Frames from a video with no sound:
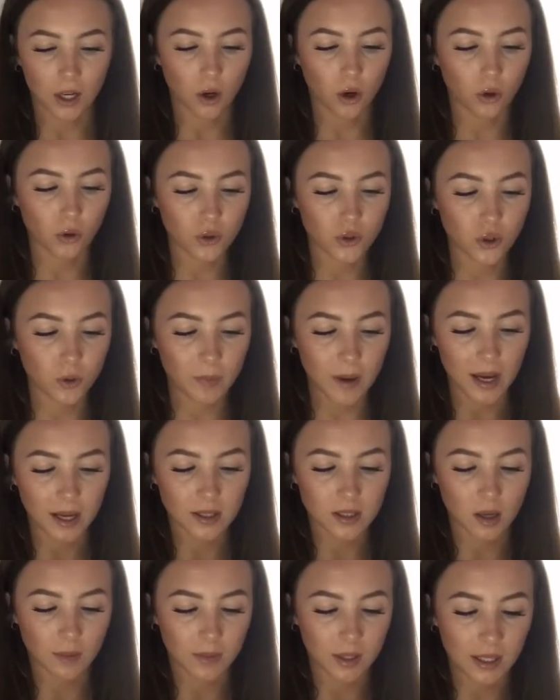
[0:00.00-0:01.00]
I also
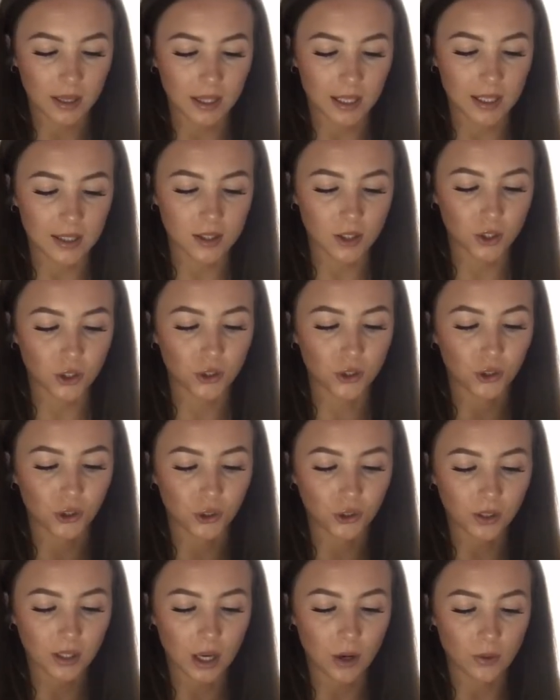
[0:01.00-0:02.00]
picked up like these
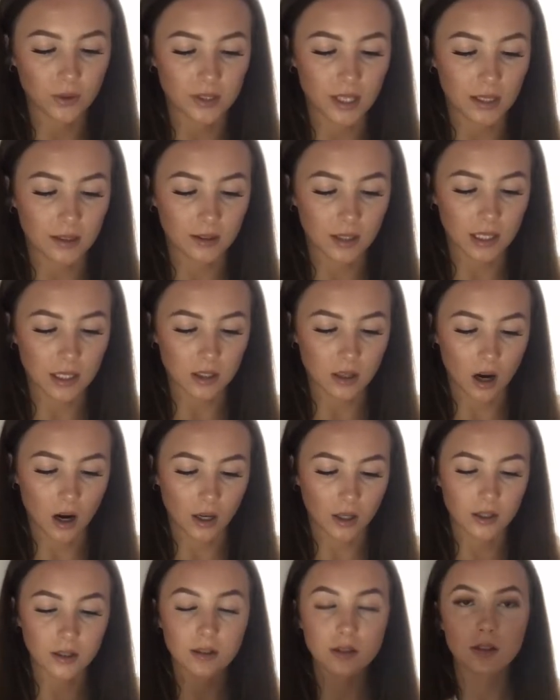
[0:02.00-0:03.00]
cute little dainty
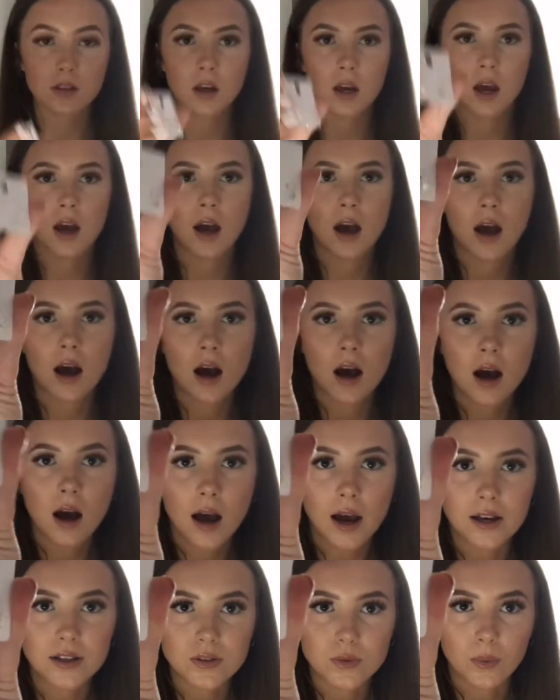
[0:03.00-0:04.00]
stars
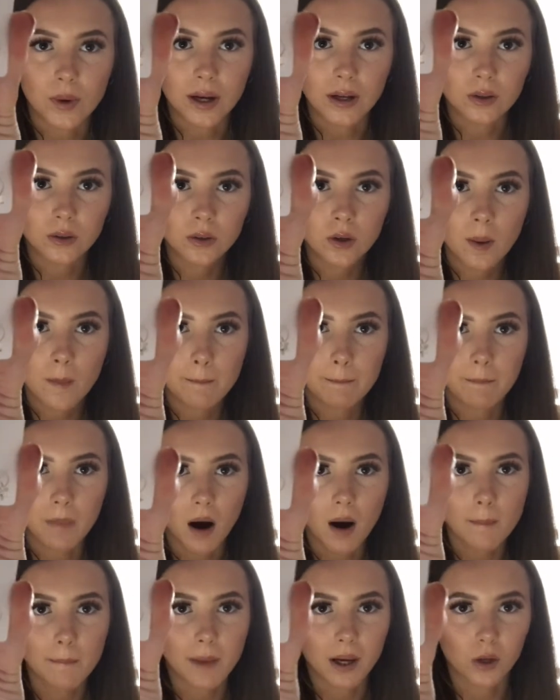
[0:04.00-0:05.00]
as well,
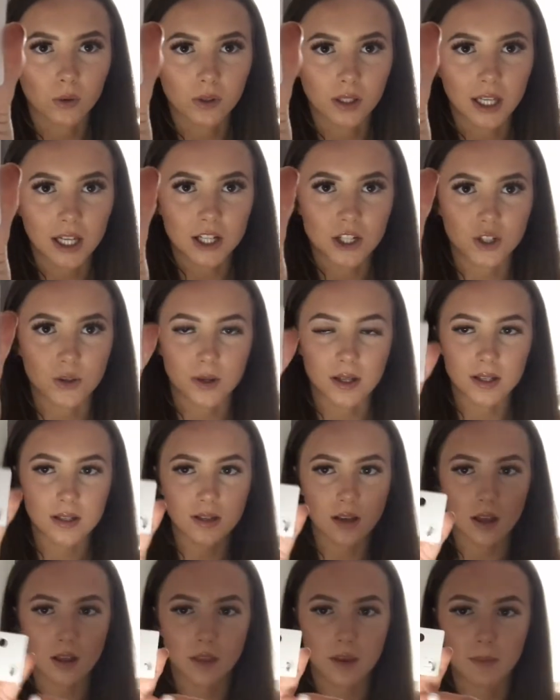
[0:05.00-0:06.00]
but my only issue
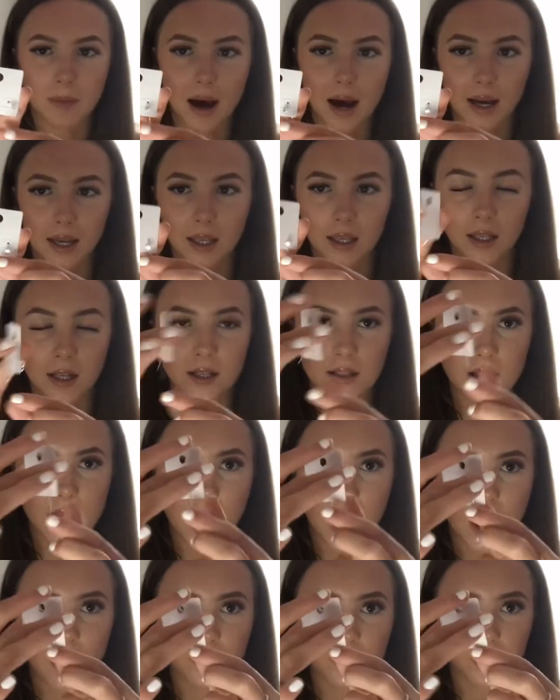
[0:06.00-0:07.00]
is the backing is
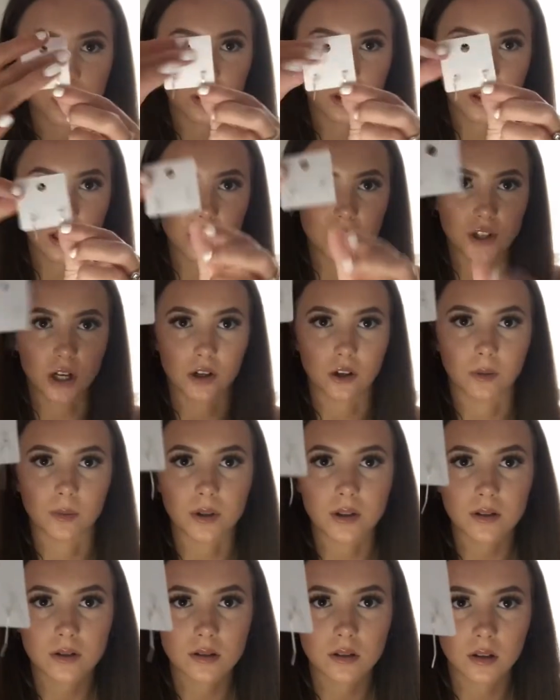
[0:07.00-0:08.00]
absolutely
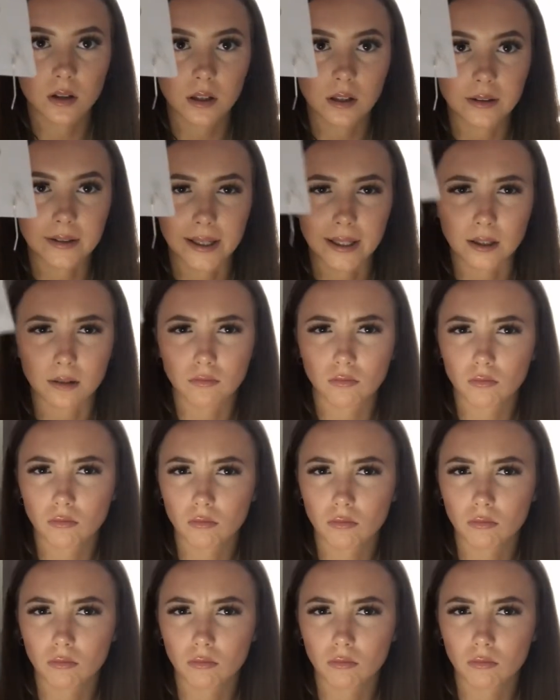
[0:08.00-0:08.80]
ginormous. Like,